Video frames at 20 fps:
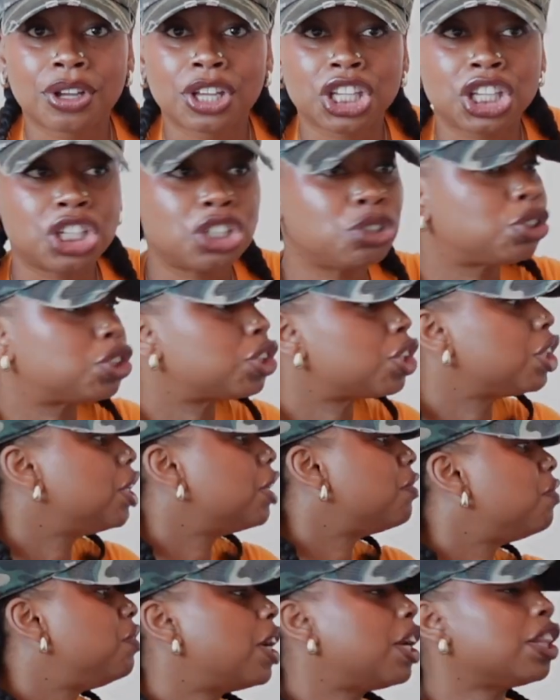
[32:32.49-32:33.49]
You shouldn't
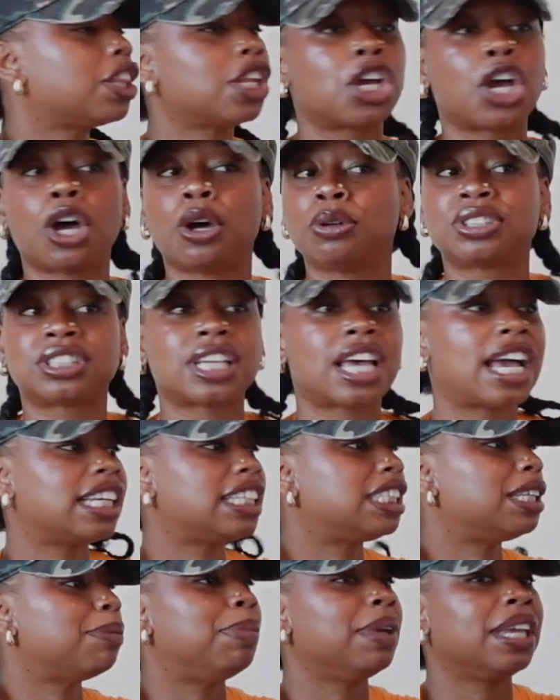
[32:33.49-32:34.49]
have done the
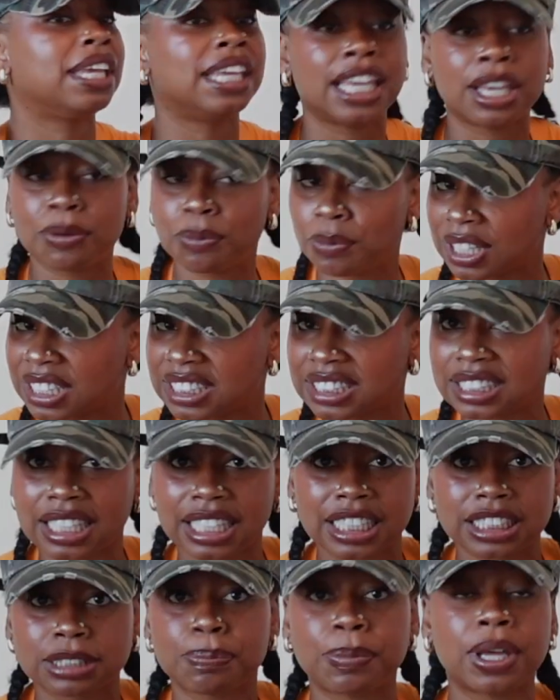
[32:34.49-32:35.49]
cosign to begin with,
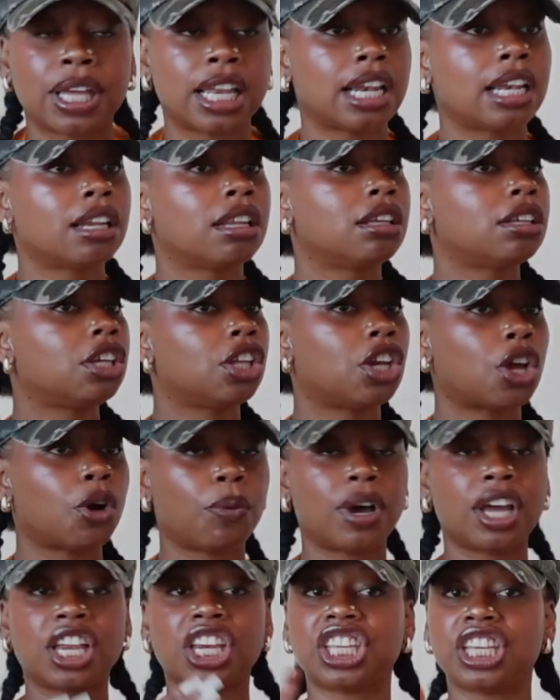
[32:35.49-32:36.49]
sis. But you know
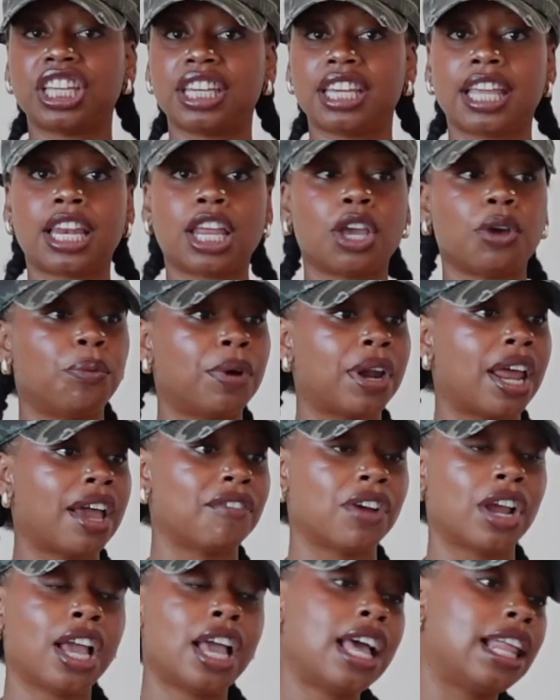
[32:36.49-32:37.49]
what? You did it.
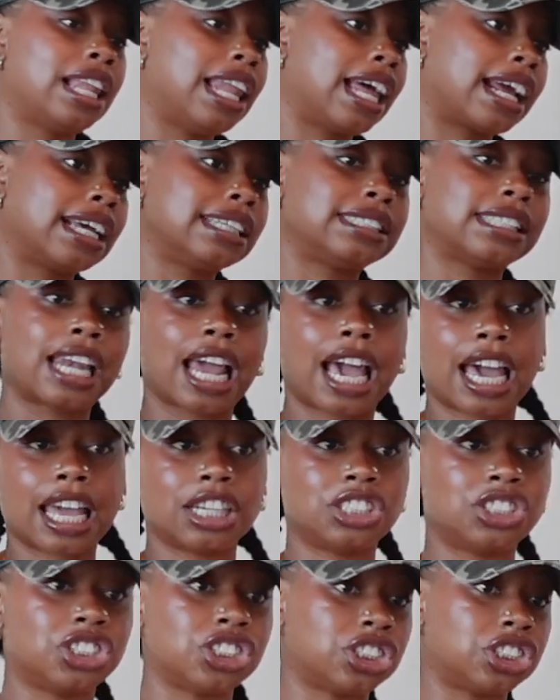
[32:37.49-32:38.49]
Whatever. Like I said, I'd
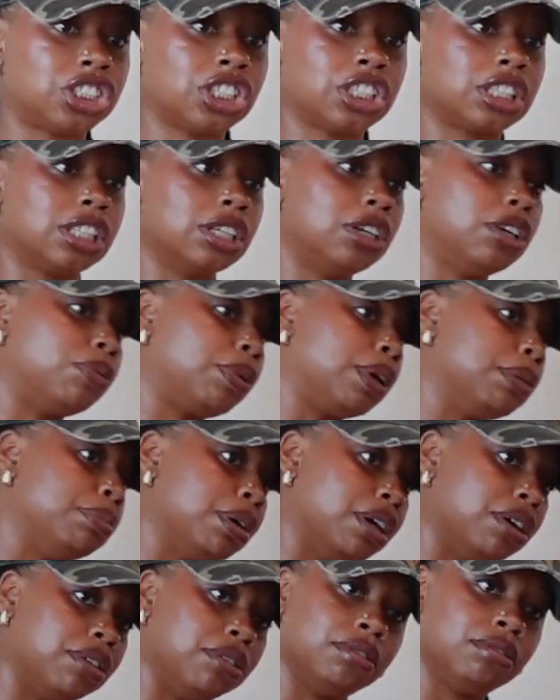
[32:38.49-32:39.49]
have just took the
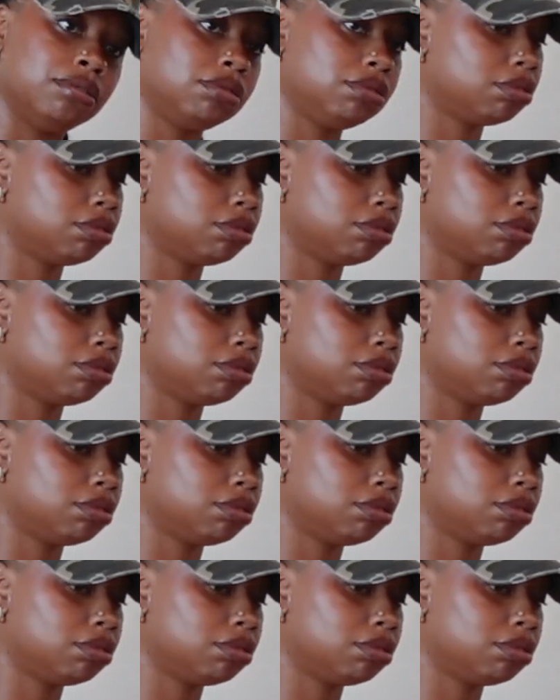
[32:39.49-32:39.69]
repo.